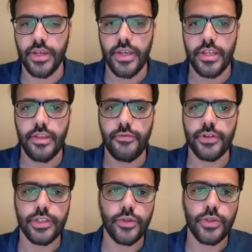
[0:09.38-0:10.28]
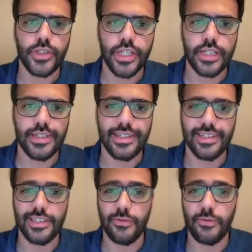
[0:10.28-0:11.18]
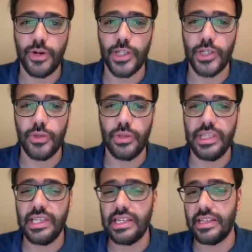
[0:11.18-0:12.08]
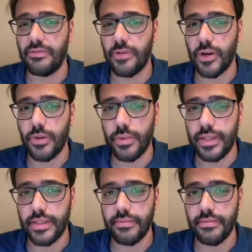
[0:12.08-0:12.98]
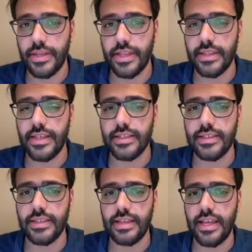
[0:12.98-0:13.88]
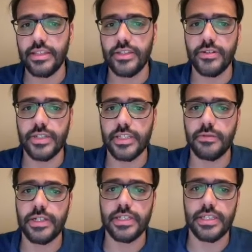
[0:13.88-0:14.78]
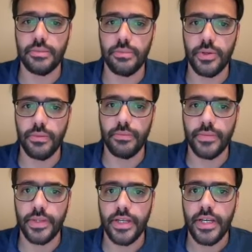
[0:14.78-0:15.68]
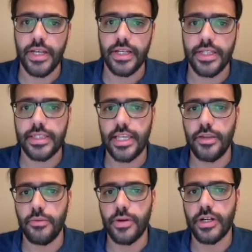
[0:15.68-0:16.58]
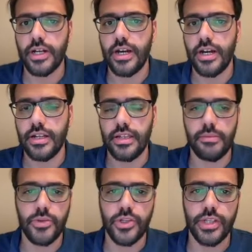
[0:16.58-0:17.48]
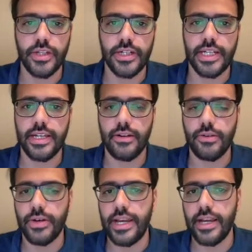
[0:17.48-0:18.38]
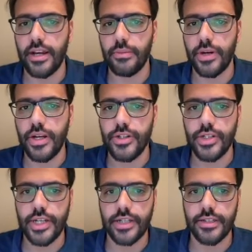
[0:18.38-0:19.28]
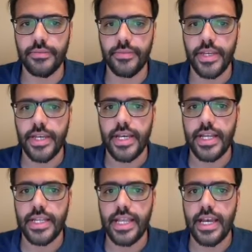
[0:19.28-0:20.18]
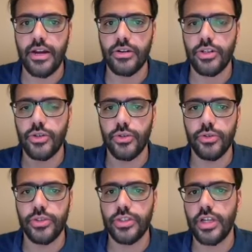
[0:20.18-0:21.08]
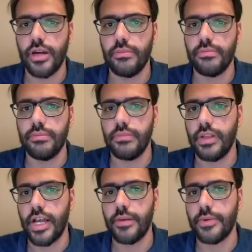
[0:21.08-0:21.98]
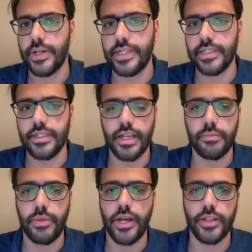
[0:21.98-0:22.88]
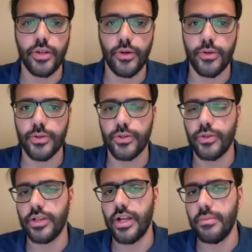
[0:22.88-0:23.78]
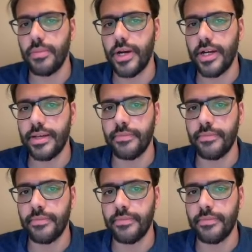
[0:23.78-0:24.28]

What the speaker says: The first question is, why do you need an environment? And this answer is very simple. Let's say you work on a machine learning or AI project and now you use some libraries like PyTorch or NumPy,